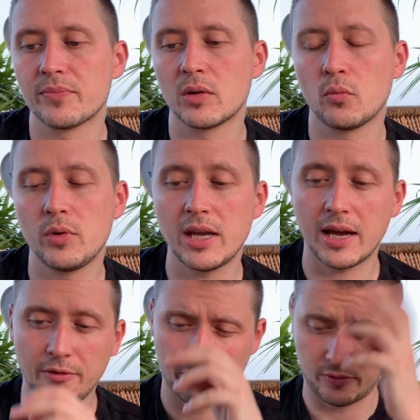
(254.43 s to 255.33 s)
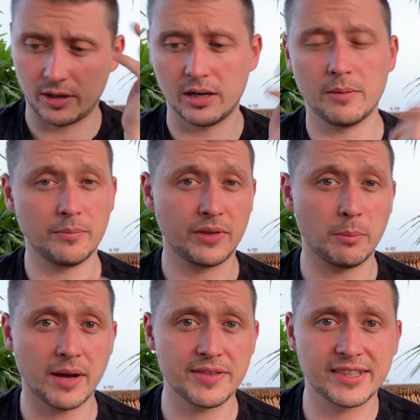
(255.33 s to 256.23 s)
We have the
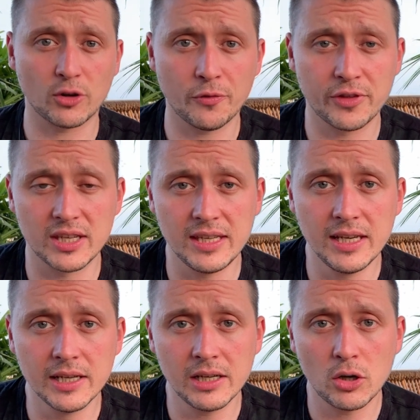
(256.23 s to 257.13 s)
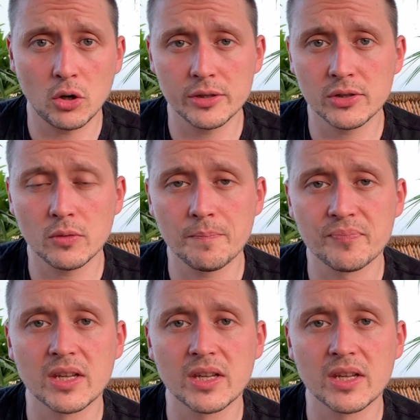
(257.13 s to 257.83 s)
months of the year also.